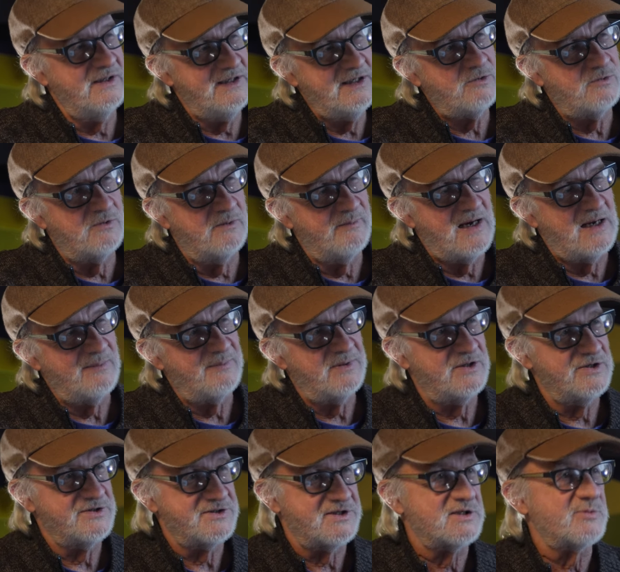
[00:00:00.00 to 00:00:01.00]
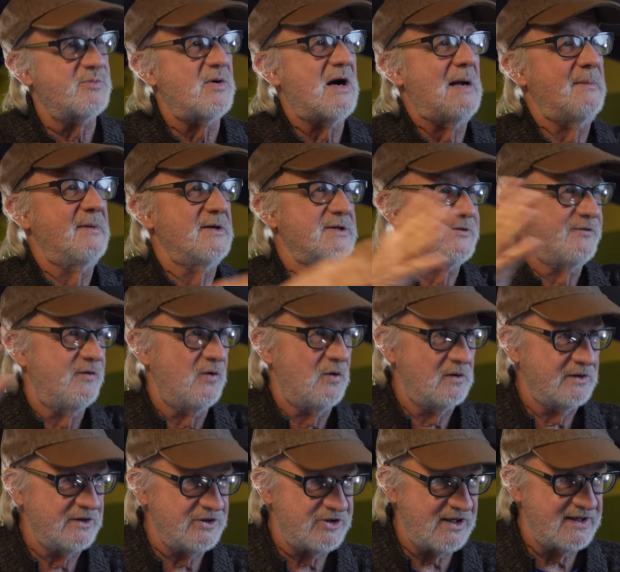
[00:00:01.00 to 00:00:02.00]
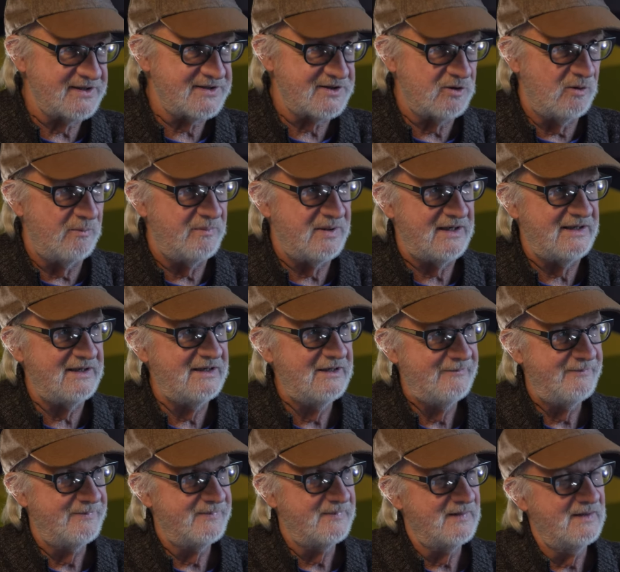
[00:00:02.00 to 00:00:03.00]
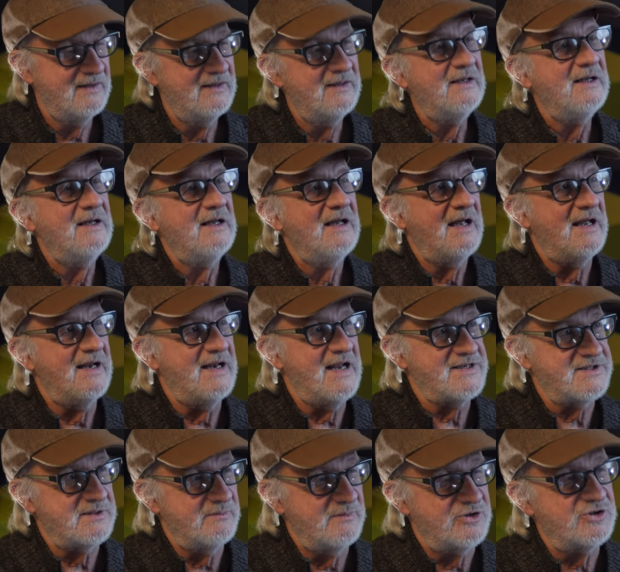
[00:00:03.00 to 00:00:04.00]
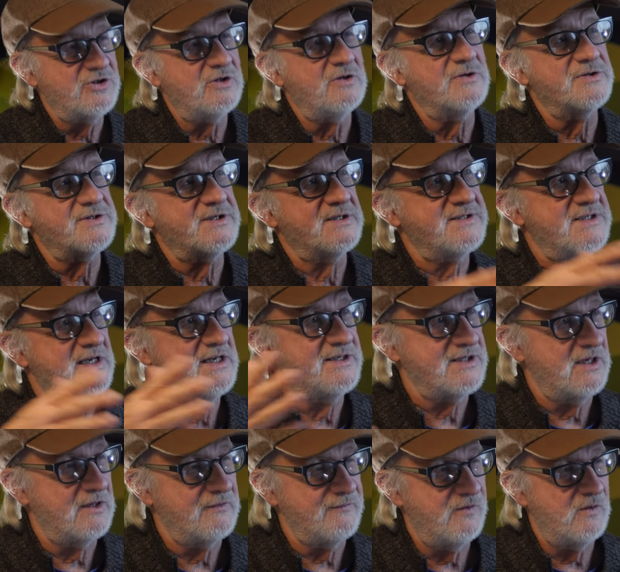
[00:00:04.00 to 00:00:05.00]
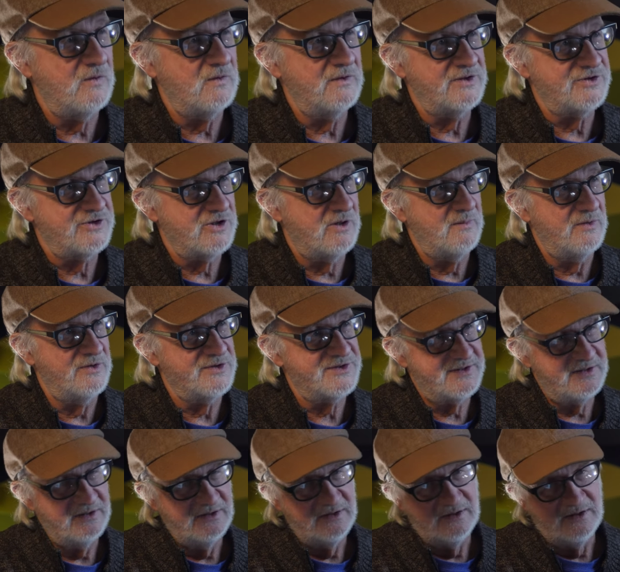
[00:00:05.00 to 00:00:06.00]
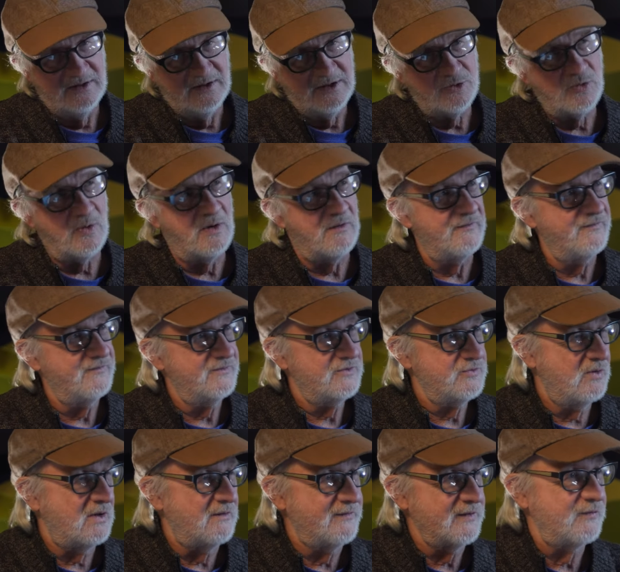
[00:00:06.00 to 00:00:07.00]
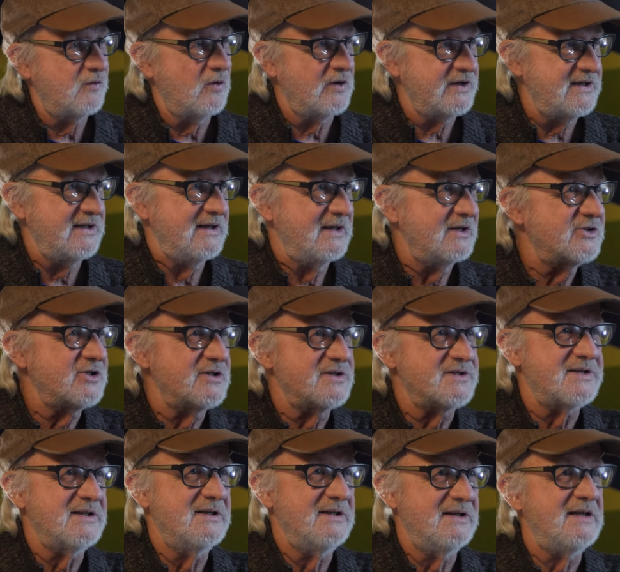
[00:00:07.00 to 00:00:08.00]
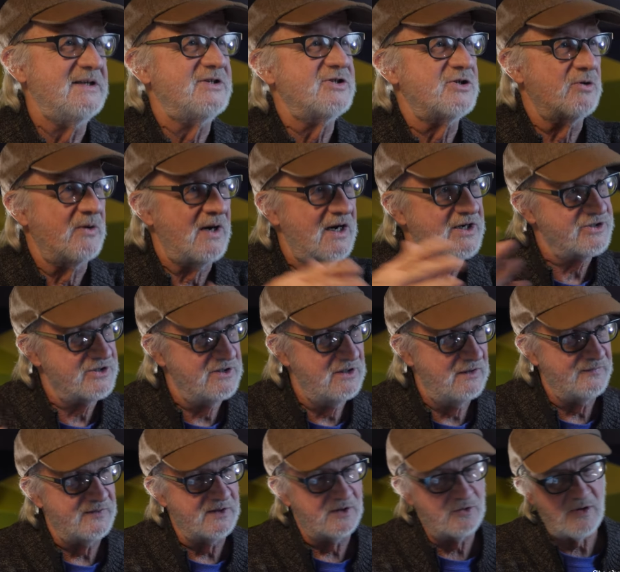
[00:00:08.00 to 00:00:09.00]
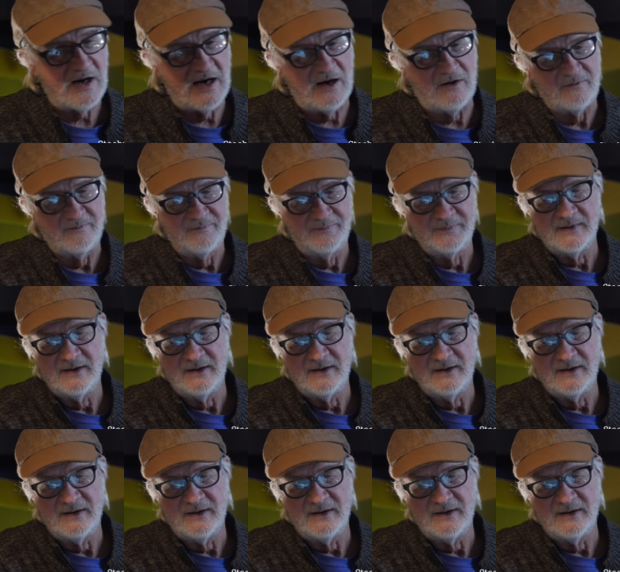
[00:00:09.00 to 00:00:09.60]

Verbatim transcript: an equal amount, because the Sporobolus foliage gets so big. And as it matures, it sends out foliage almost 12, 12 to 14 inches in each direction of the crown.